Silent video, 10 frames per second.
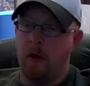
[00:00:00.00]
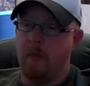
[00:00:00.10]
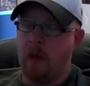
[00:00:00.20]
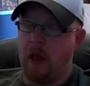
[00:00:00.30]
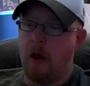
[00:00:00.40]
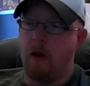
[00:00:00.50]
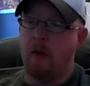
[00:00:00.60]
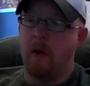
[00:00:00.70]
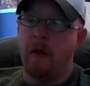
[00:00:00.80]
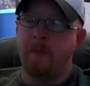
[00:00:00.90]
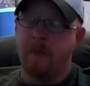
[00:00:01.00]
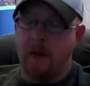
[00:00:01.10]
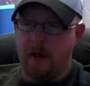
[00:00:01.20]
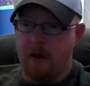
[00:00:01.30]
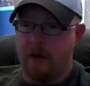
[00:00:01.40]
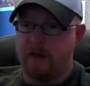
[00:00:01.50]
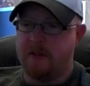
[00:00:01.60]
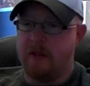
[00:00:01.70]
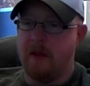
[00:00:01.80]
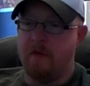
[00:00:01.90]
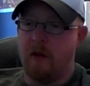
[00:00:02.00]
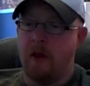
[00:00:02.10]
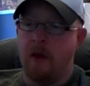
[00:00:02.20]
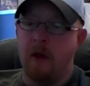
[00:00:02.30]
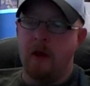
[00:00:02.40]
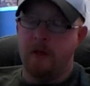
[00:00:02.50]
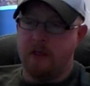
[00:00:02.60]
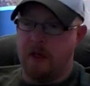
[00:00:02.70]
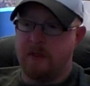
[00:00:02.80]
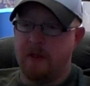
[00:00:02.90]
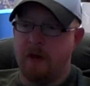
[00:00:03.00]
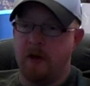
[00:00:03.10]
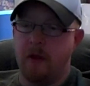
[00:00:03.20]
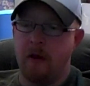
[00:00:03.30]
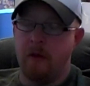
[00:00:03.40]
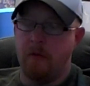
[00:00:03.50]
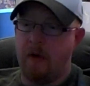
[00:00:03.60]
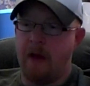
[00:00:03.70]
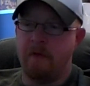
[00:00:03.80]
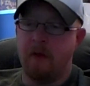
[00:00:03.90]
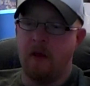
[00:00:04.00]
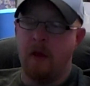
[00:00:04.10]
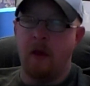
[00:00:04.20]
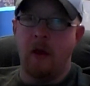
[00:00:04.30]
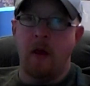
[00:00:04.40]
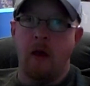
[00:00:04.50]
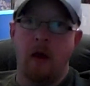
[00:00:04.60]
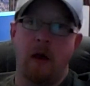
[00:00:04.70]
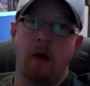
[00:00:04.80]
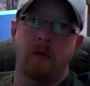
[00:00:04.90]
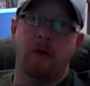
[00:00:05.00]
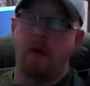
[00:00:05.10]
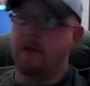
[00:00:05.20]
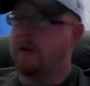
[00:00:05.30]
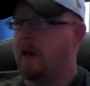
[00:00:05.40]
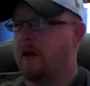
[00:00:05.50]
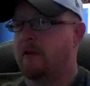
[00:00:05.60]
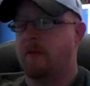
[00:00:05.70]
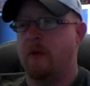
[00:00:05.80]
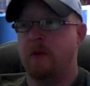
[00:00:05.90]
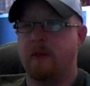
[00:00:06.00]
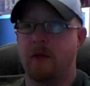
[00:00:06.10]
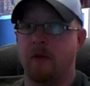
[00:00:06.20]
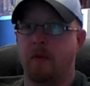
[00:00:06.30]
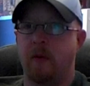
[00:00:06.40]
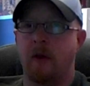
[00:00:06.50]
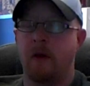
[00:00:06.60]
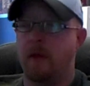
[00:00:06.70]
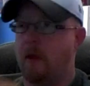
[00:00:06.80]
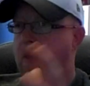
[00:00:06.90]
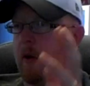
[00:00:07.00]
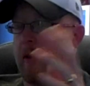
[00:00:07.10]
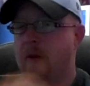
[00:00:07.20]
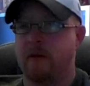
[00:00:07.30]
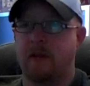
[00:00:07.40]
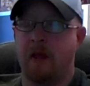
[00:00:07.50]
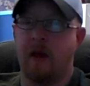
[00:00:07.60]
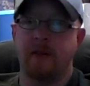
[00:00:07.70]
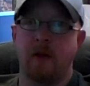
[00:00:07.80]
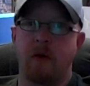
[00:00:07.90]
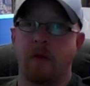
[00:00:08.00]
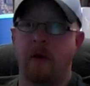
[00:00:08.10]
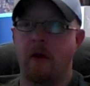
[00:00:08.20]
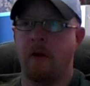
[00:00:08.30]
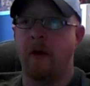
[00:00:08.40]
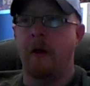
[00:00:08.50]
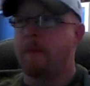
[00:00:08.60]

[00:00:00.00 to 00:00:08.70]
Miguel, Stevie, Justin, Ravi, all you crazy guys from YouTube. I'll see you guys all there.